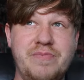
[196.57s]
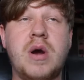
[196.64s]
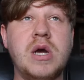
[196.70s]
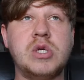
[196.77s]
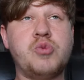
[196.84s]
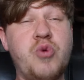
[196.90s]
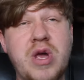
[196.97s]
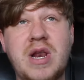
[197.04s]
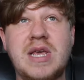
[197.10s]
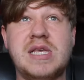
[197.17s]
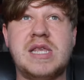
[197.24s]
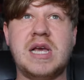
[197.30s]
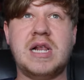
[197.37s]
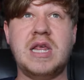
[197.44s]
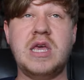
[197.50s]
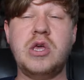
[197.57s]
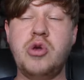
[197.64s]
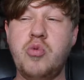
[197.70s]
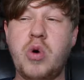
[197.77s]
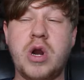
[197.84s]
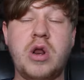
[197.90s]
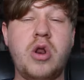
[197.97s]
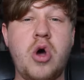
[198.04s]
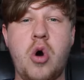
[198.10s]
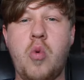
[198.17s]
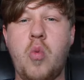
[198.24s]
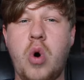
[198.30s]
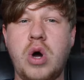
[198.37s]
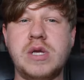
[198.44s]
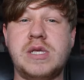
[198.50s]
because realistically you want to know
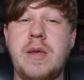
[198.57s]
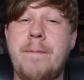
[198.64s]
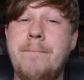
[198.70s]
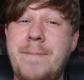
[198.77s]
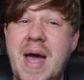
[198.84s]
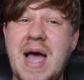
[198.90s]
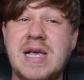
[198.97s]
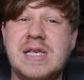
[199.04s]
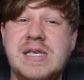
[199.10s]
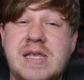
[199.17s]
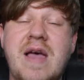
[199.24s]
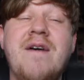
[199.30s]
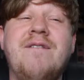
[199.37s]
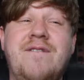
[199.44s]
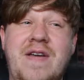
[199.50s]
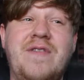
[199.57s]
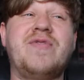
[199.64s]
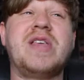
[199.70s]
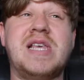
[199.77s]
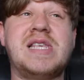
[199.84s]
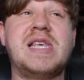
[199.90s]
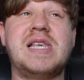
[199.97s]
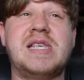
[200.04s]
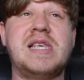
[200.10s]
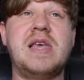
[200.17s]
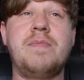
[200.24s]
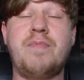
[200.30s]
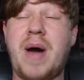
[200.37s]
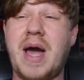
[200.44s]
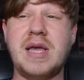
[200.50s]
what is the best
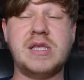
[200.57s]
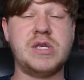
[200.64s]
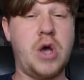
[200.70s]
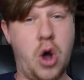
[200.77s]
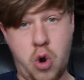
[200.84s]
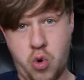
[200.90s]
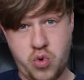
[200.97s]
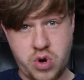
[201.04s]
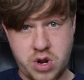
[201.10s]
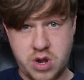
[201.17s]
50cc bike to own.